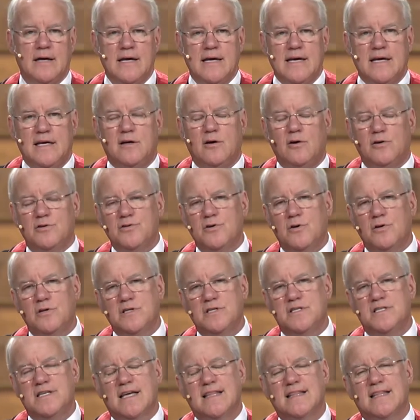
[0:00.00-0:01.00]
He goes on
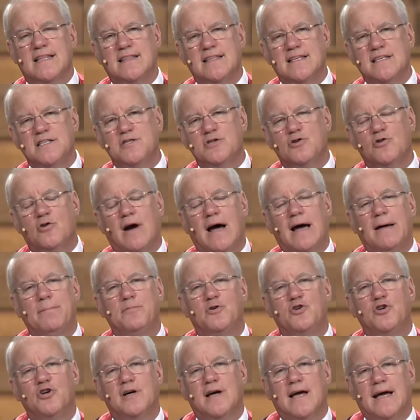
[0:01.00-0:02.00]
to say that this
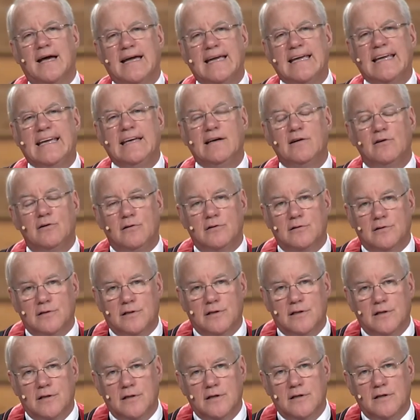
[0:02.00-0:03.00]
tribe took
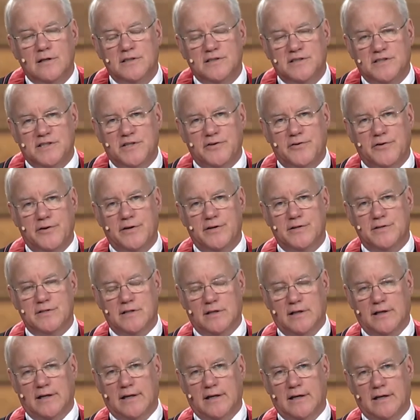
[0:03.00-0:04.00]
guilt
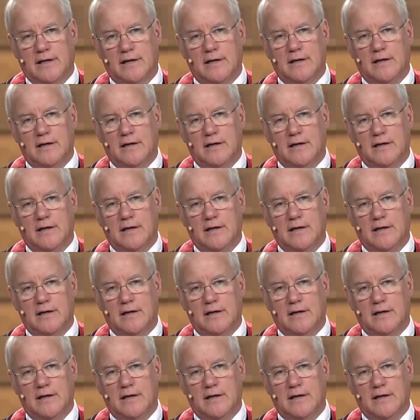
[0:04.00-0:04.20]
seriously